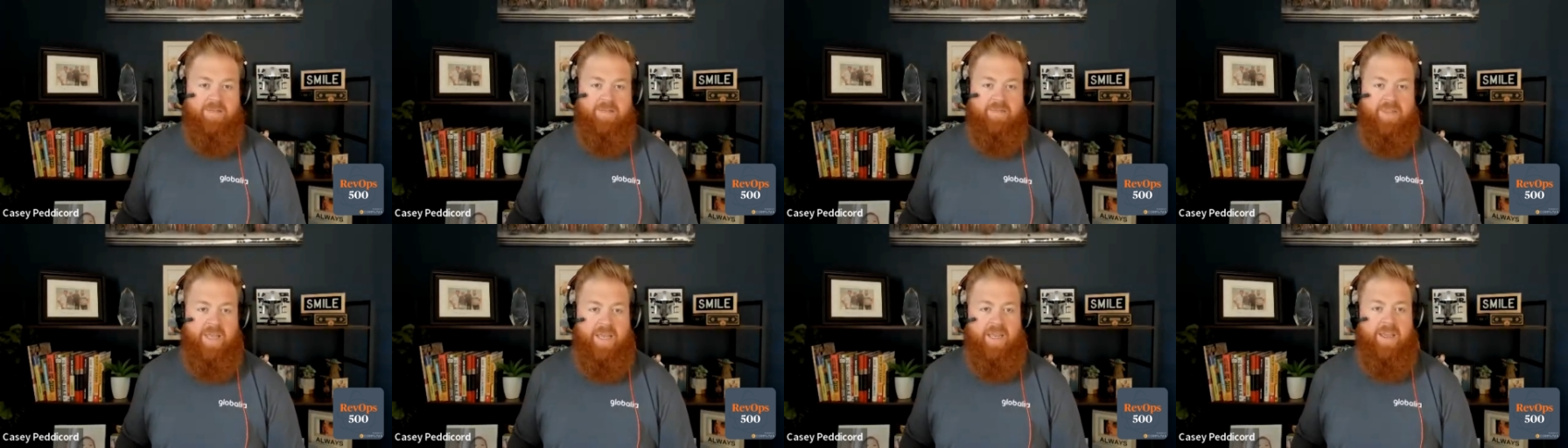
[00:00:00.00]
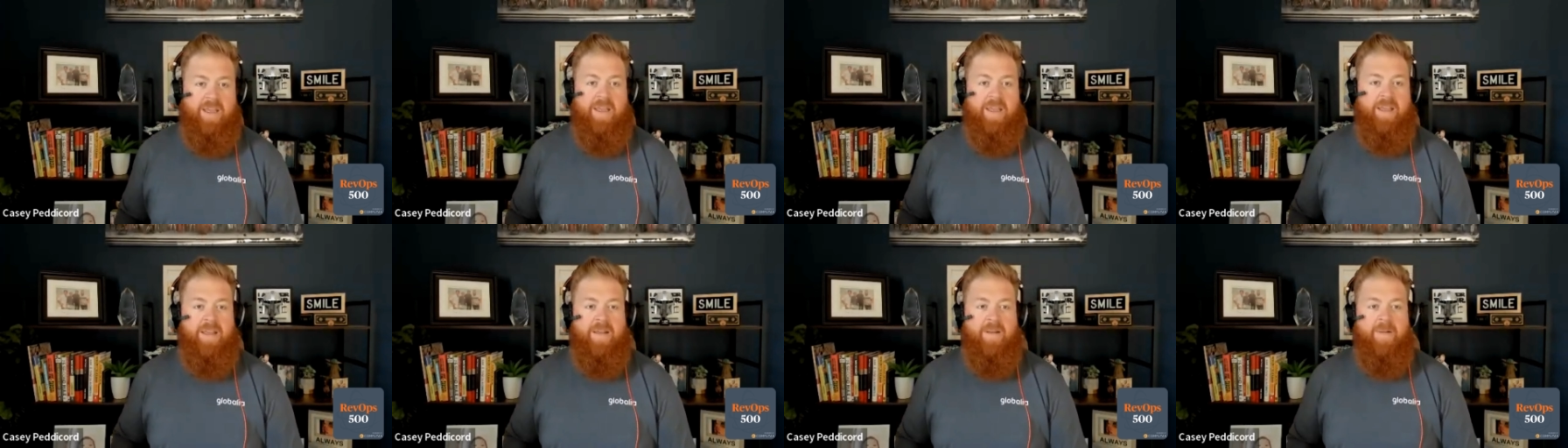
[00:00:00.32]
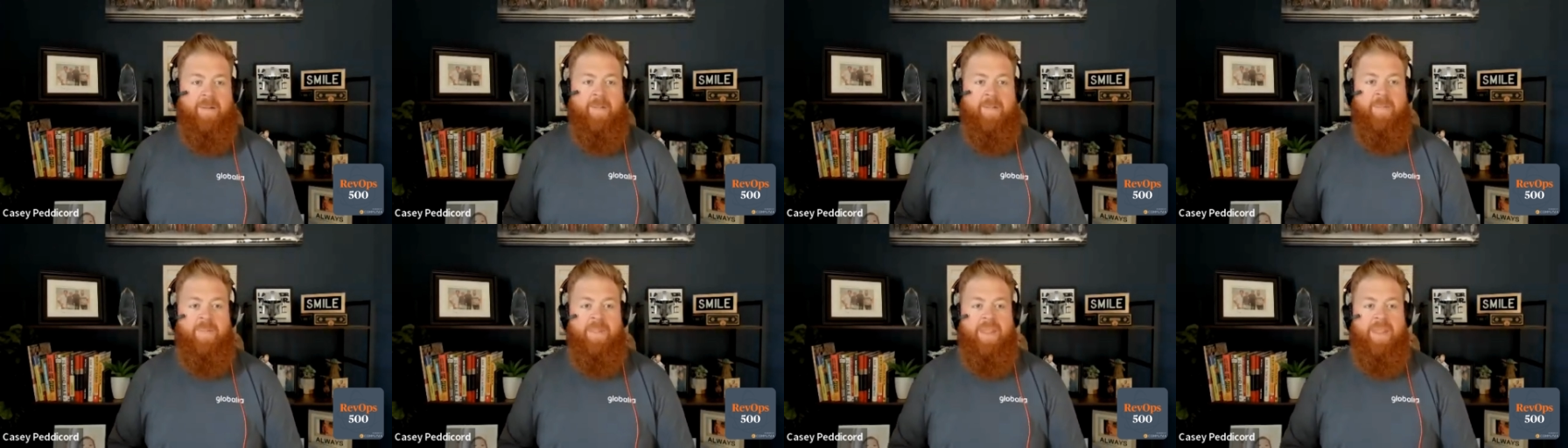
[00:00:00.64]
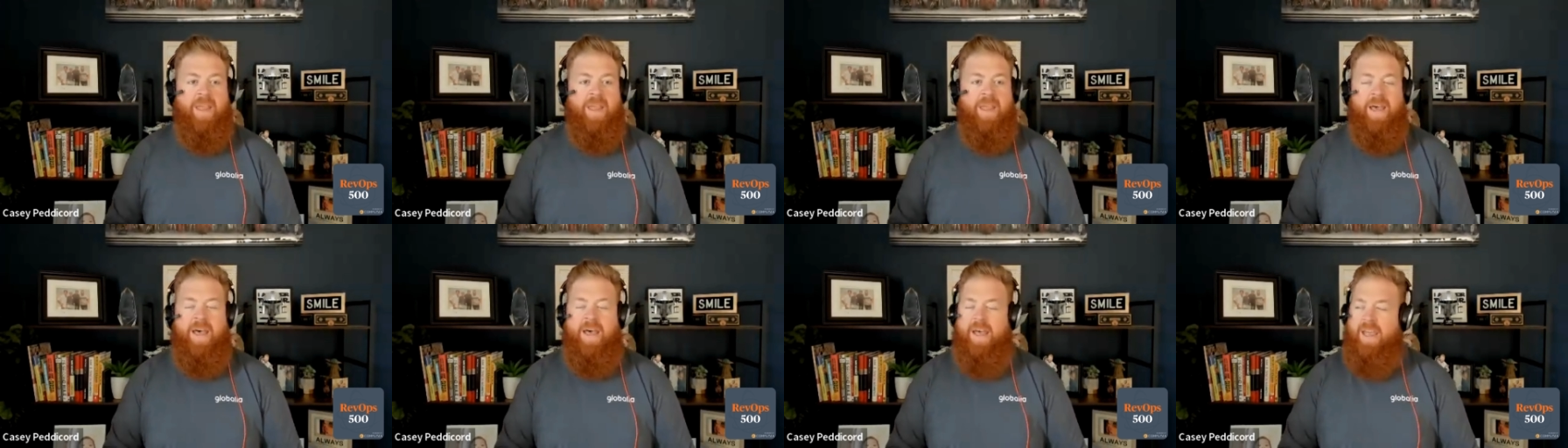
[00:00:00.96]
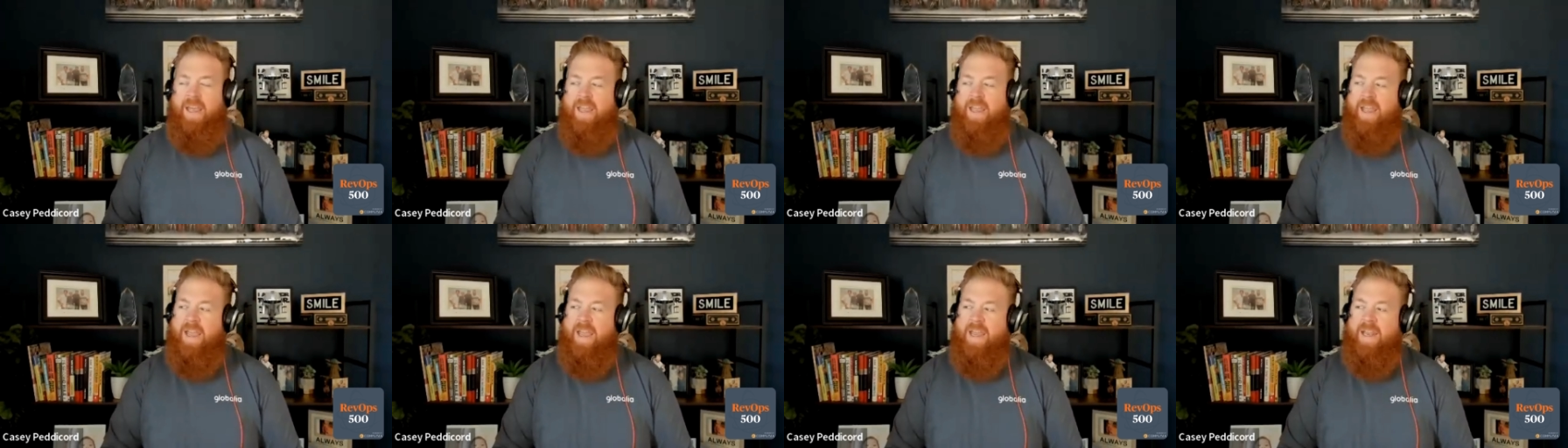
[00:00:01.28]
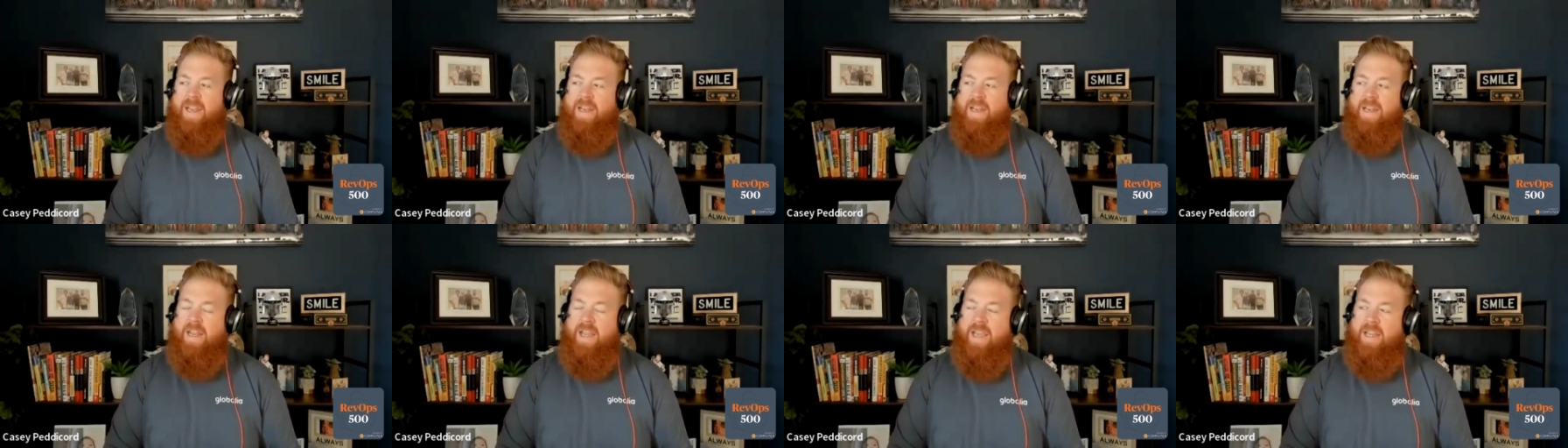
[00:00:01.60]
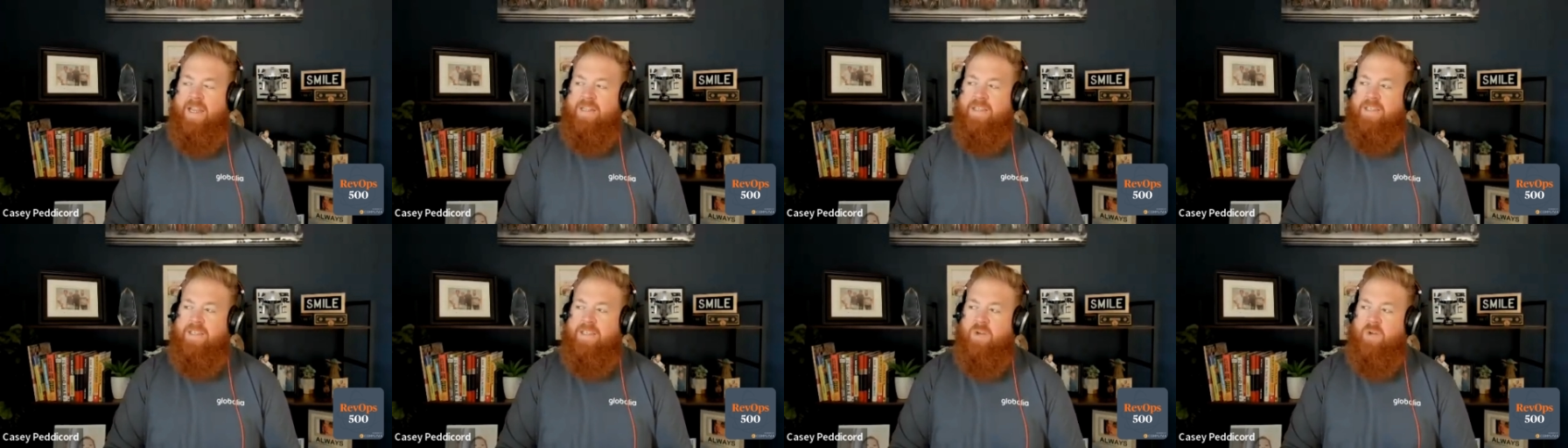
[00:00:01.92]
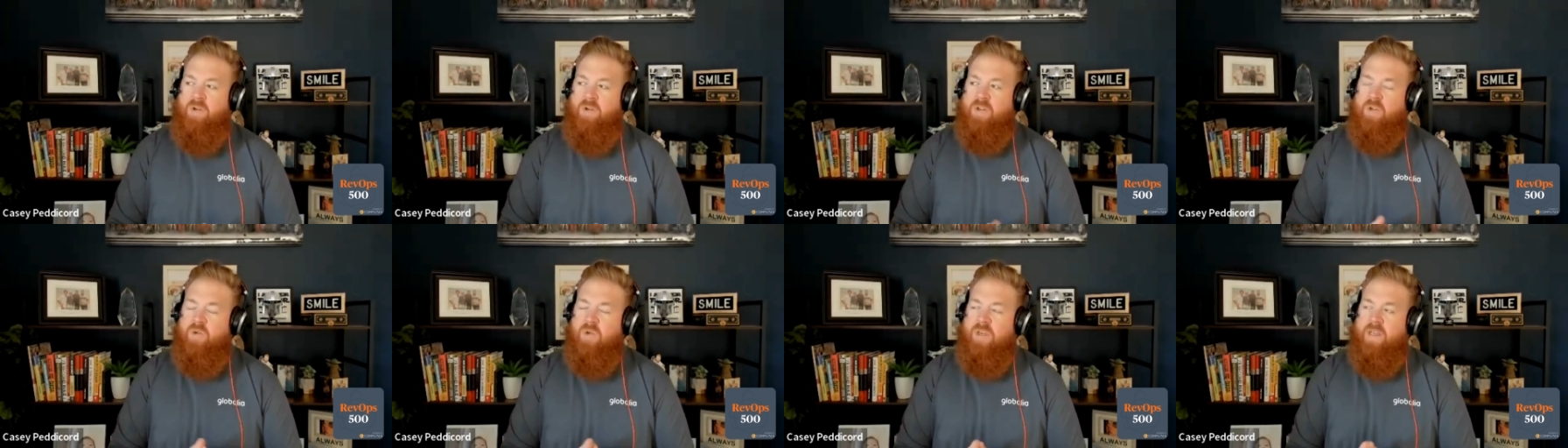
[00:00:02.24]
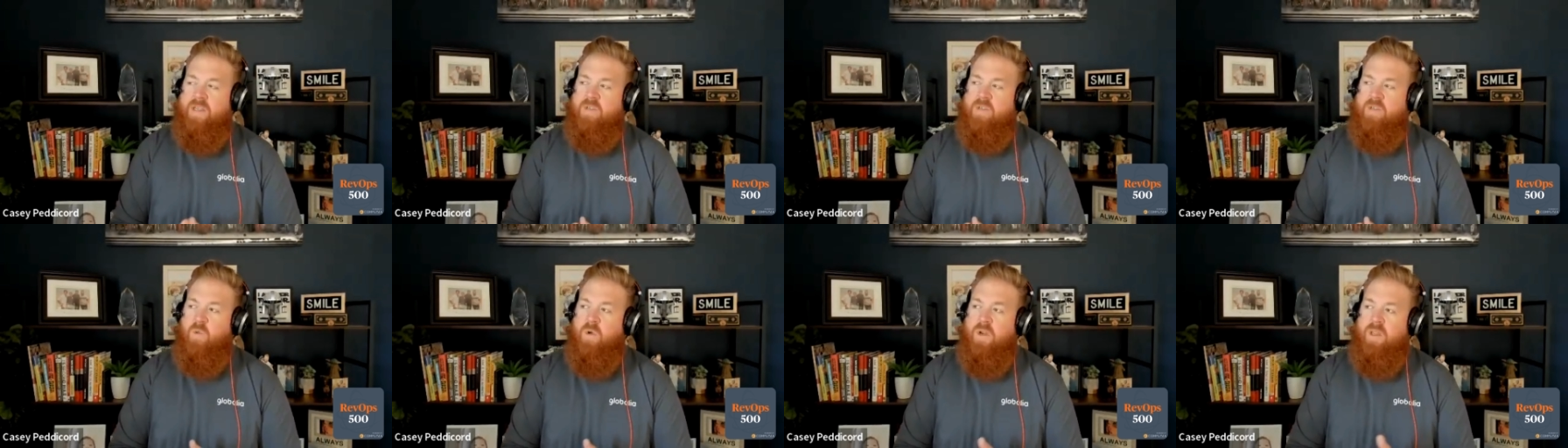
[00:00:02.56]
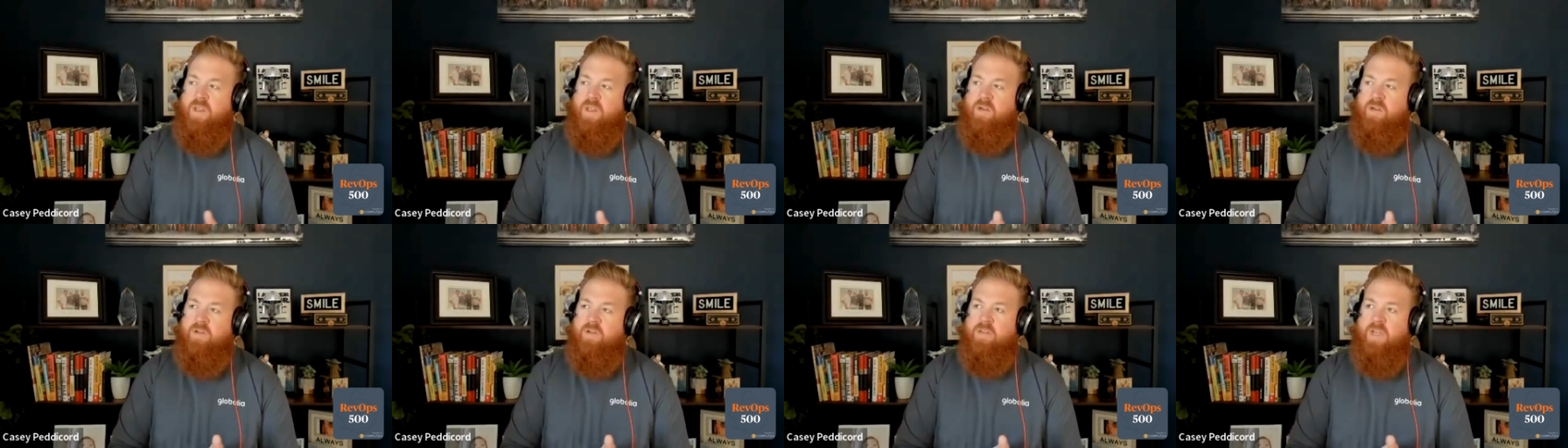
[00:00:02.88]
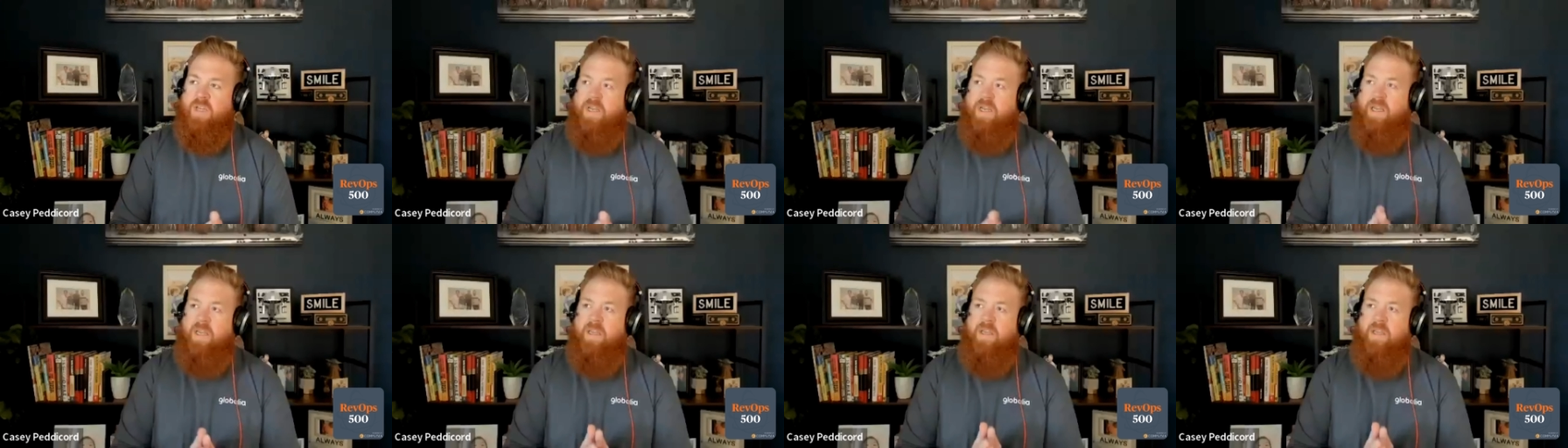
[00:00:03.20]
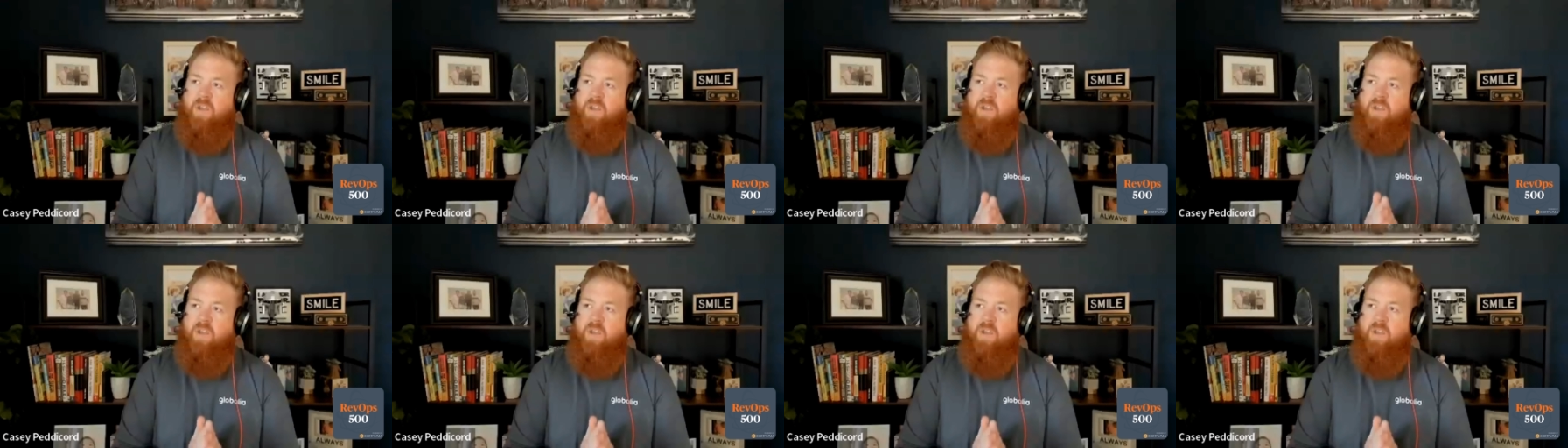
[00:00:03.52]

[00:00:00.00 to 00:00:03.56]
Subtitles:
Like, and so it's one of those, like,